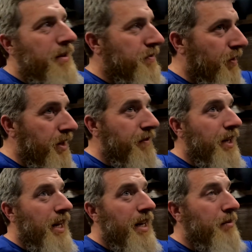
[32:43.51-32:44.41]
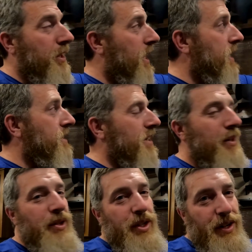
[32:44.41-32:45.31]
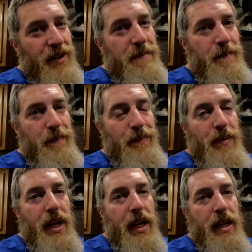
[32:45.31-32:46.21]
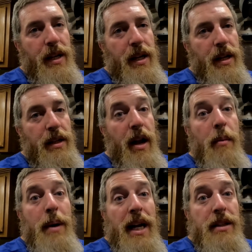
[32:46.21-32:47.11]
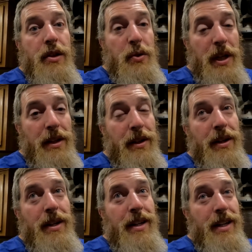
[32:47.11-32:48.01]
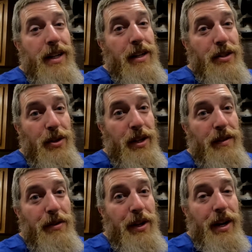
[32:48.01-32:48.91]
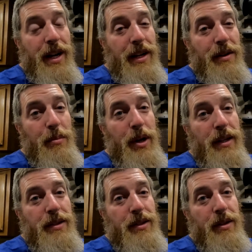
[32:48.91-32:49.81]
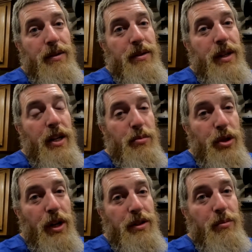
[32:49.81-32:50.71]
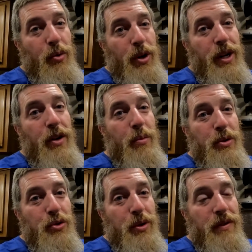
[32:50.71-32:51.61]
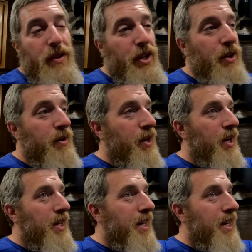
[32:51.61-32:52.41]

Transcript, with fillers: That was fun evening hanging out with the guys, had a good dinner, and uh, now I'm back at the trailer. Gonna turn in for the night here in a bit, so catch up with you guys in the morning. Hope you enjoyed the video.